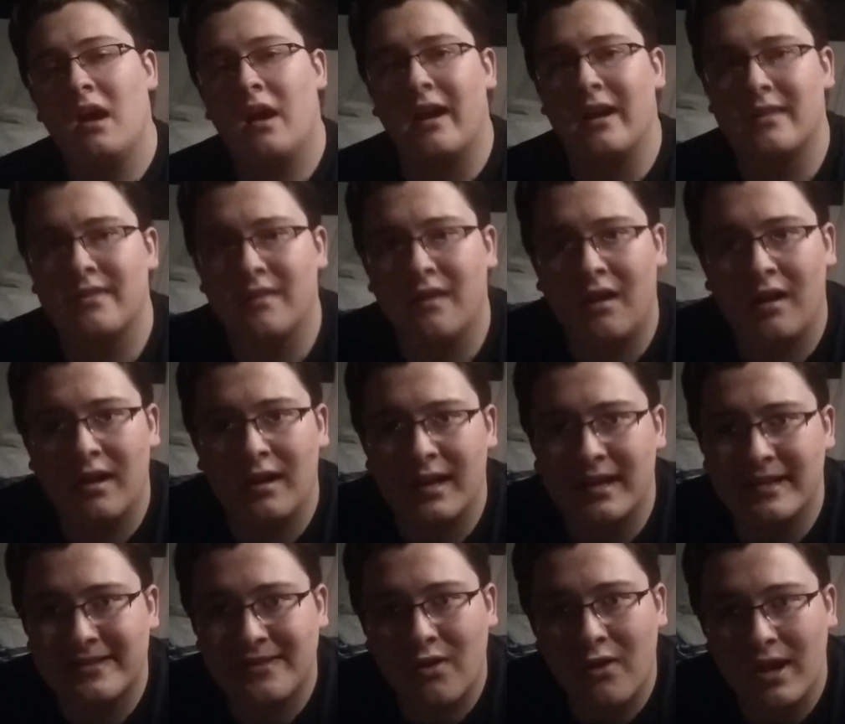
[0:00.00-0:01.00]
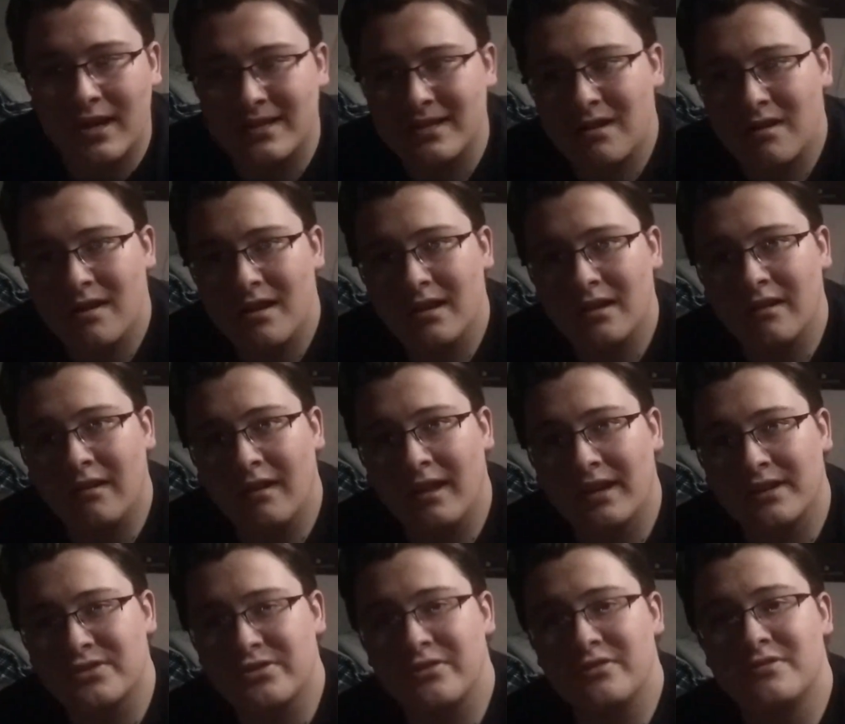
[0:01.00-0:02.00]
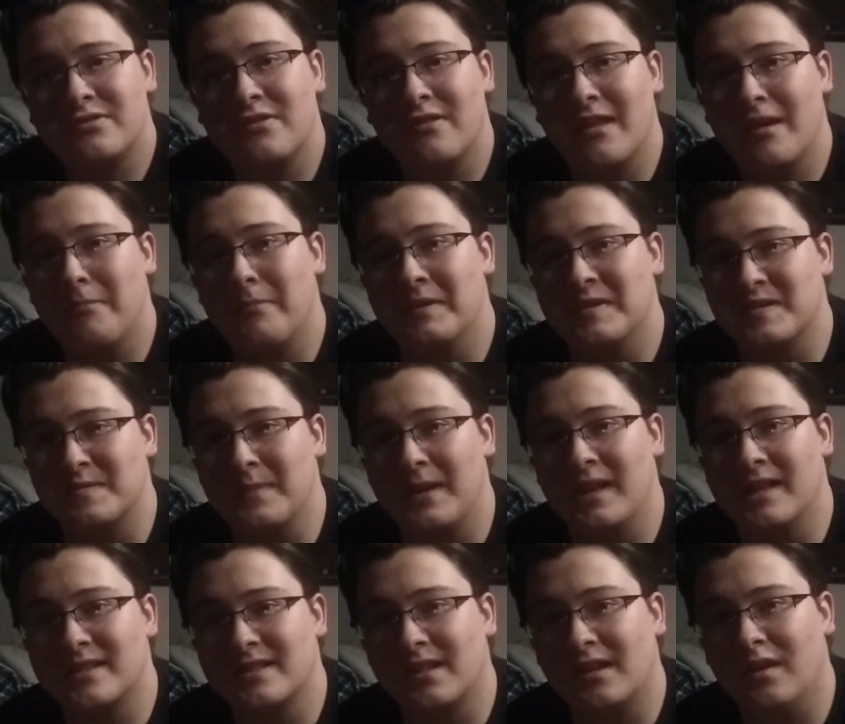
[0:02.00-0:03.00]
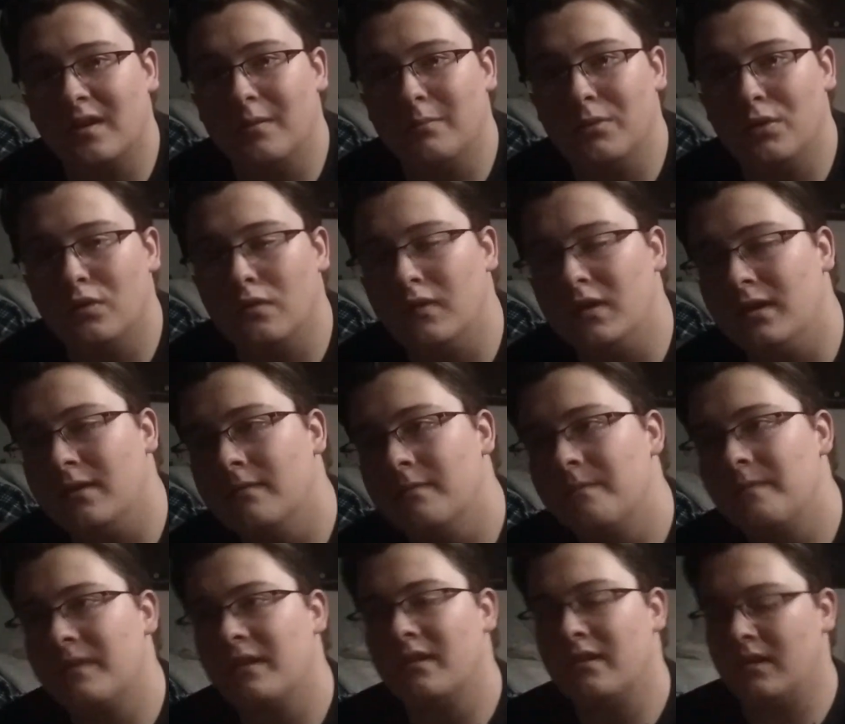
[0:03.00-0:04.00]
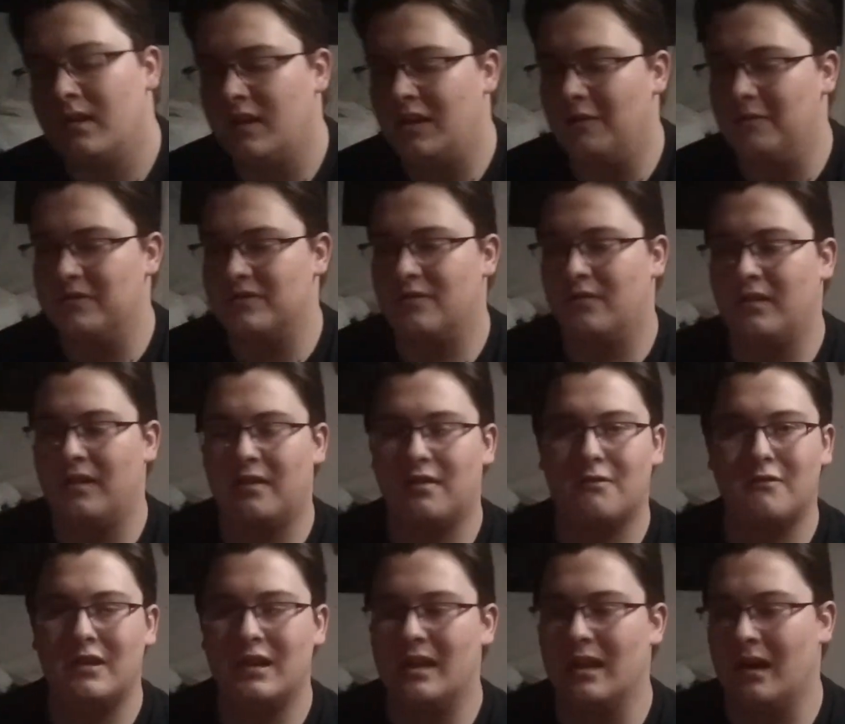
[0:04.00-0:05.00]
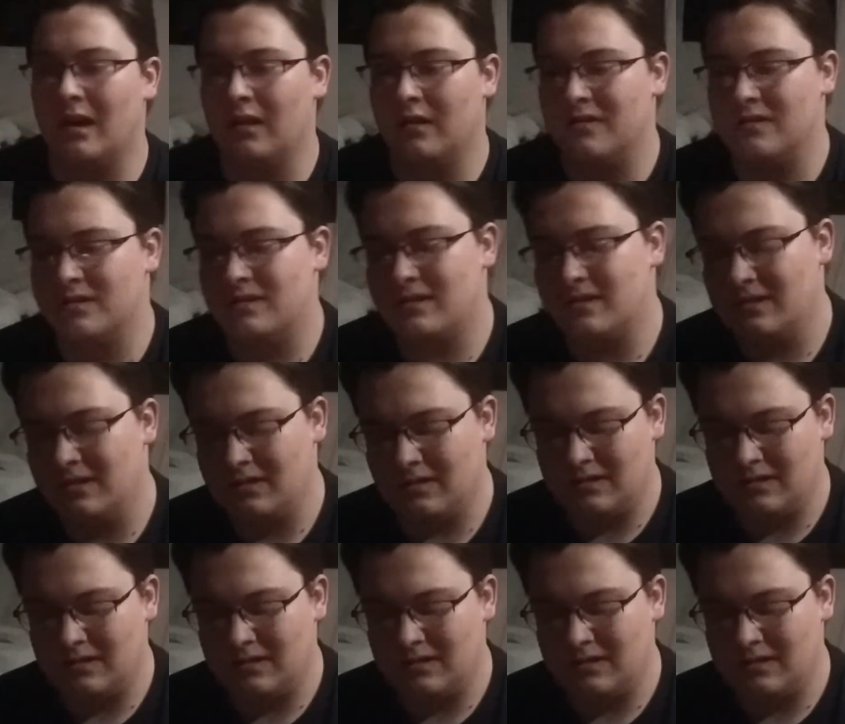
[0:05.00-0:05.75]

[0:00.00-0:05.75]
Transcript: I thought, it's Criterion Collection, so that must mean it's a good movie. It was only $3.